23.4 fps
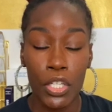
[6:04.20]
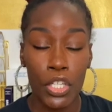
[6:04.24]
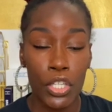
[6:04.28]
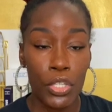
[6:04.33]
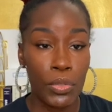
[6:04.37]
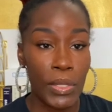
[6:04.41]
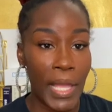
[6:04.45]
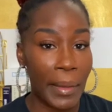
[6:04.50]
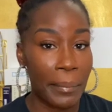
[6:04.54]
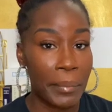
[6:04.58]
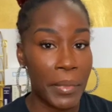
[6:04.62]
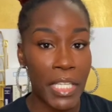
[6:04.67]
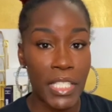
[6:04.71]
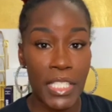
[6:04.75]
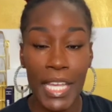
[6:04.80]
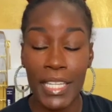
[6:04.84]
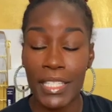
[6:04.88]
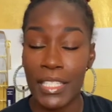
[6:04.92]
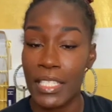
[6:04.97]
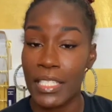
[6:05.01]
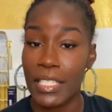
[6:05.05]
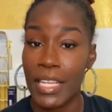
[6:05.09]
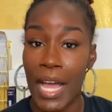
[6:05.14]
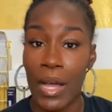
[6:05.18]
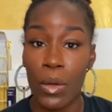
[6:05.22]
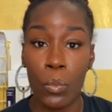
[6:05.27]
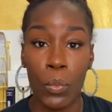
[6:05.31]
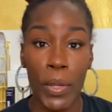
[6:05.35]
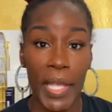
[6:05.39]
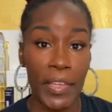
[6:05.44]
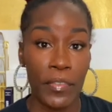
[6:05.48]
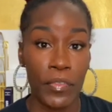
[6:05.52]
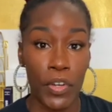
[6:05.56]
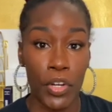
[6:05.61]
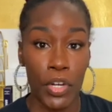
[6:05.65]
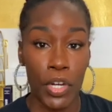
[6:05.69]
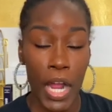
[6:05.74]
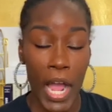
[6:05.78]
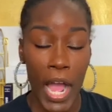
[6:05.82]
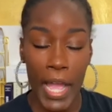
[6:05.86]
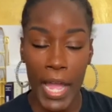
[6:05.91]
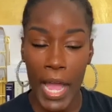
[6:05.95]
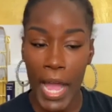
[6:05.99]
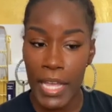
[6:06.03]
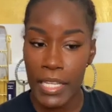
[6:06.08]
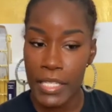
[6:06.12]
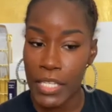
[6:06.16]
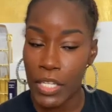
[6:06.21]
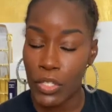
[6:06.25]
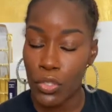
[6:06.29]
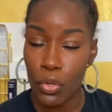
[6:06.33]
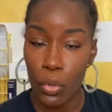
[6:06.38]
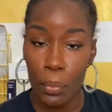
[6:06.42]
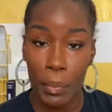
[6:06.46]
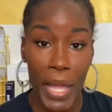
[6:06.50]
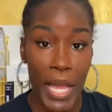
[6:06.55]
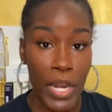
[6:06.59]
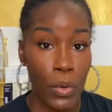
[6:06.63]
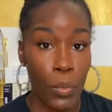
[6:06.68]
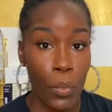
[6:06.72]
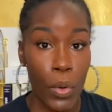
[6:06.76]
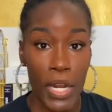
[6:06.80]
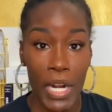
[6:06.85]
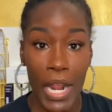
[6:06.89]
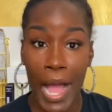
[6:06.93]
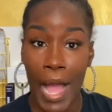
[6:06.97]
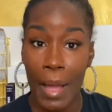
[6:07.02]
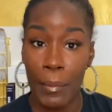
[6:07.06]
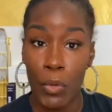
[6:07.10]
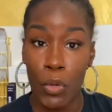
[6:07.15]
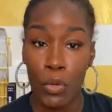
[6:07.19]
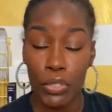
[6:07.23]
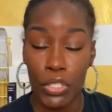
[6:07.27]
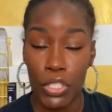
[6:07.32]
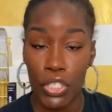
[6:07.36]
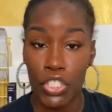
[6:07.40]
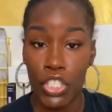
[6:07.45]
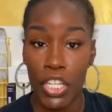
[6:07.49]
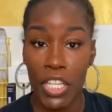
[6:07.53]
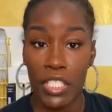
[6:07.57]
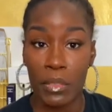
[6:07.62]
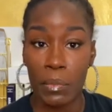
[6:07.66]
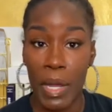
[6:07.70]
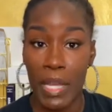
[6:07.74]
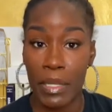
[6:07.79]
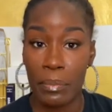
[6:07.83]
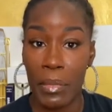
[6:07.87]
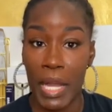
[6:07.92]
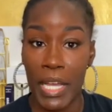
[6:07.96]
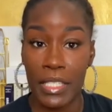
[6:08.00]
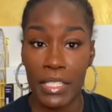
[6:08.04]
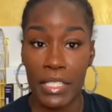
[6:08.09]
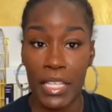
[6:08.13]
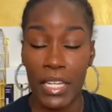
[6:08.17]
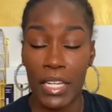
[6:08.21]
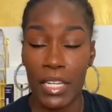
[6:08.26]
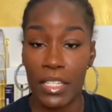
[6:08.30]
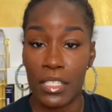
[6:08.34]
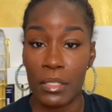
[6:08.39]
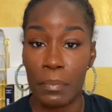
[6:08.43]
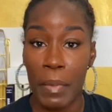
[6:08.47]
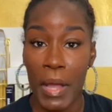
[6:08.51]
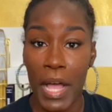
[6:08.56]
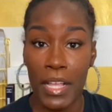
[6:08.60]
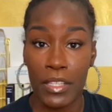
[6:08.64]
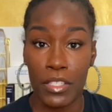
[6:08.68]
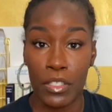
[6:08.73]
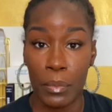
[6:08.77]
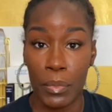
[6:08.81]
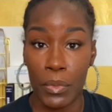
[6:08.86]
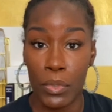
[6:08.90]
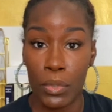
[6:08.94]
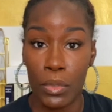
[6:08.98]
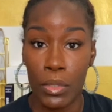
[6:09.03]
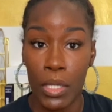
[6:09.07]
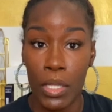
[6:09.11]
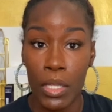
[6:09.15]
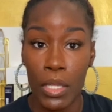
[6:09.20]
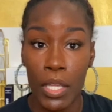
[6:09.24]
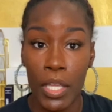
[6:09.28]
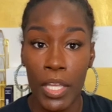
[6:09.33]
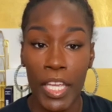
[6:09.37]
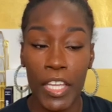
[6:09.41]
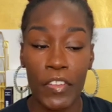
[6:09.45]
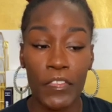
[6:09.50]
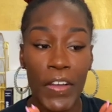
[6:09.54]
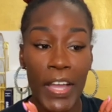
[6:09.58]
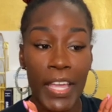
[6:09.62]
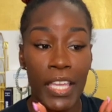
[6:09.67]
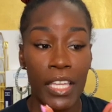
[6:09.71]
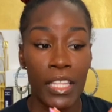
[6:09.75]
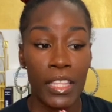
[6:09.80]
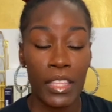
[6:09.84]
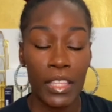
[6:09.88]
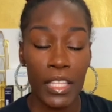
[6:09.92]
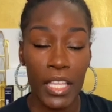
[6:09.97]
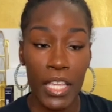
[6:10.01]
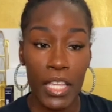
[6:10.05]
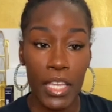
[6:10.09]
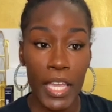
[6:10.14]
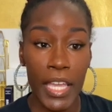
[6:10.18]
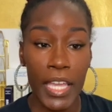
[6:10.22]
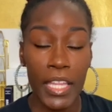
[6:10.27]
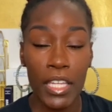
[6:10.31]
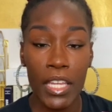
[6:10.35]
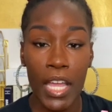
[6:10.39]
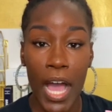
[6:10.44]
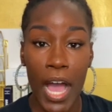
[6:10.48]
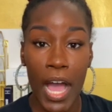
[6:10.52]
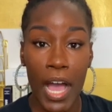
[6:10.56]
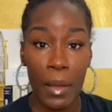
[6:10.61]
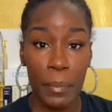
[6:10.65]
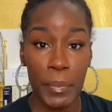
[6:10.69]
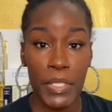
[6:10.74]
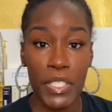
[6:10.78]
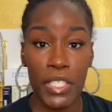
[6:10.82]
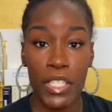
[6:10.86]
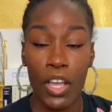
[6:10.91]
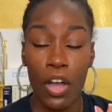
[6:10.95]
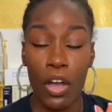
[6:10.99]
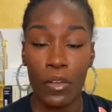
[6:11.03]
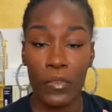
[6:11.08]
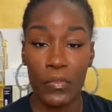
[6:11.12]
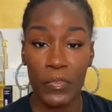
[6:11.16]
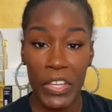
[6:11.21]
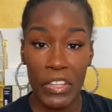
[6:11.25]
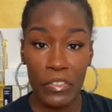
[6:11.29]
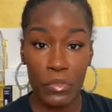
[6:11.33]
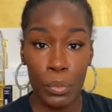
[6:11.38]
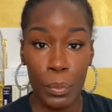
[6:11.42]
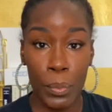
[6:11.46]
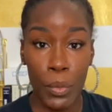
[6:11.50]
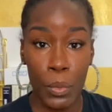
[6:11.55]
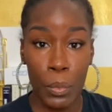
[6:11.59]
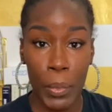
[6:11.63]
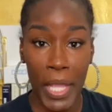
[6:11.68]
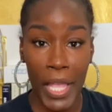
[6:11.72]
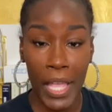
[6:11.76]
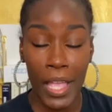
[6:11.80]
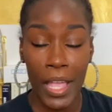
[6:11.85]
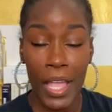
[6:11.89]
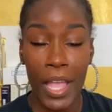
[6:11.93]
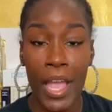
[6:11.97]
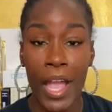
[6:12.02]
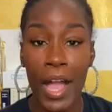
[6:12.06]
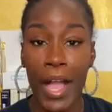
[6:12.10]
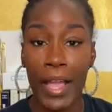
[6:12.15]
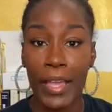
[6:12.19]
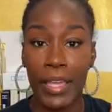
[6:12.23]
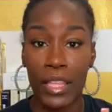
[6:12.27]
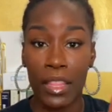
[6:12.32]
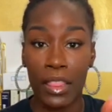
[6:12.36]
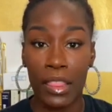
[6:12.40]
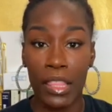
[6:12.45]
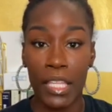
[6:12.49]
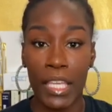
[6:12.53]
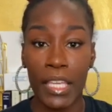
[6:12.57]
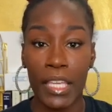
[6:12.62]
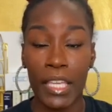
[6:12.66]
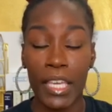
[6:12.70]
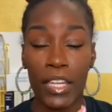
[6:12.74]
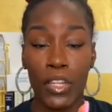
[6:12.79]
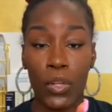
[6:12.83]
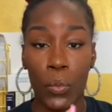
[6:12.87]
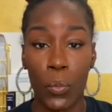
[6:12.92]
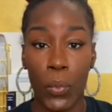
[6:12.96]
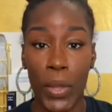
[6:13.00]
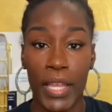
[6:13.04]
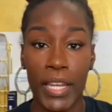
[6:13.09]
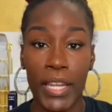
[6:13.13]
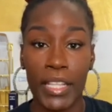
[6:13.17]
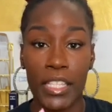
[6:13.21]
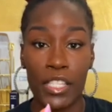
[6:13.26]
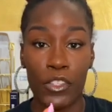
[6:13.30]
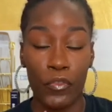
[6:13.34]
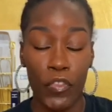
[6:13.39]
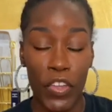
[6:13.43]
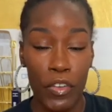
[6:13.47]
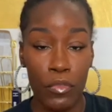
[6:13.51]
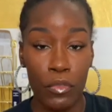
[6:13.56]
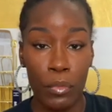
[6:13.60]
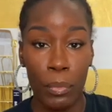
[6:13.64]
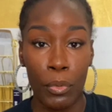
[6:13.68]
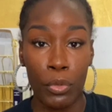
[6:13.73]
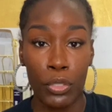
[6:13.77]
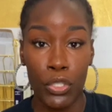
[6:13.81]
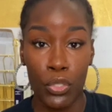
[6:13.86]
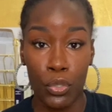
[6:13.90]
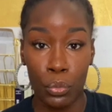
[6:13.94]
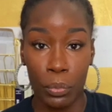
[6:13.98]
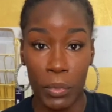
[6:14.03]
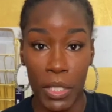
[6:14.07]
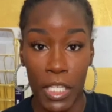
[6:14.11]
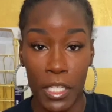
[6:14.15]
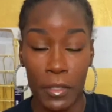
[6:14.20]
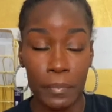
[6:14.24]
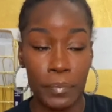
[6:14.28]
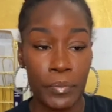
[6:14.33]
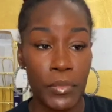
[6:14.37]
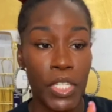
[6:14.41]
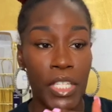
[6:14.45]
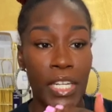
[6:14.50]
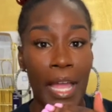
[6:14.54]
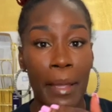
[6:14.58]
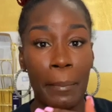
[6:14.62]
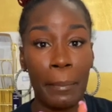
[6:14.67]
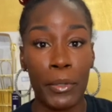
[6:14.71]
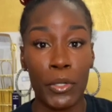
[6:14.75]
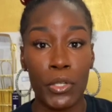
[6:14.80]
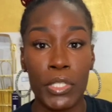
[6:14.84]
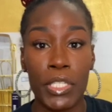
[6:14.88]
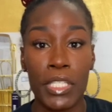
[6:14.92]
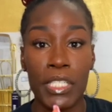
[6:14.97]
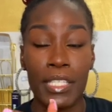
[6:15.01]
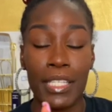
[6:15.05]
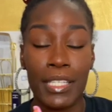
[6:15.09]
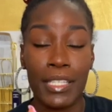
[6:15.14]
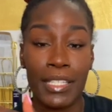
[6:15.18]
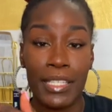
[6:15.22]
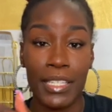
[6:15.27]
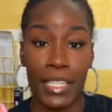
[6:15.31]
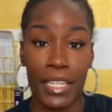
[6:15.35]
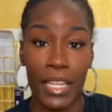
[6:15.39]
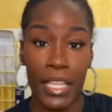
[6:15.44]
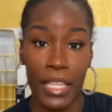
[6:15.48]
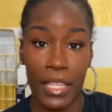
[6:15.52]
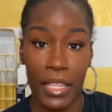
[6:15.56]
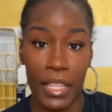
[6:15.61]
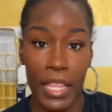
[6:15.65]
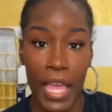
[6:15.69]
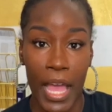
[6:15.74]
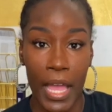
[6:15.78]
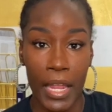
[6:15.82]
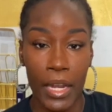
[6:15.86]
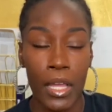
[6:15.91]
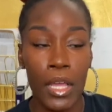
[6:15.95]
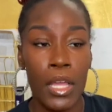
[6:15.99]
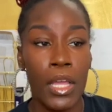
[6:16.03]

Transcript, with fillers: That means I did not waver. I said, no matter what, I'm going to change my mindset. It is possible. If I can think in the opposite unfavorable way, I can think in a way that's favorable to me. And I persisted in that.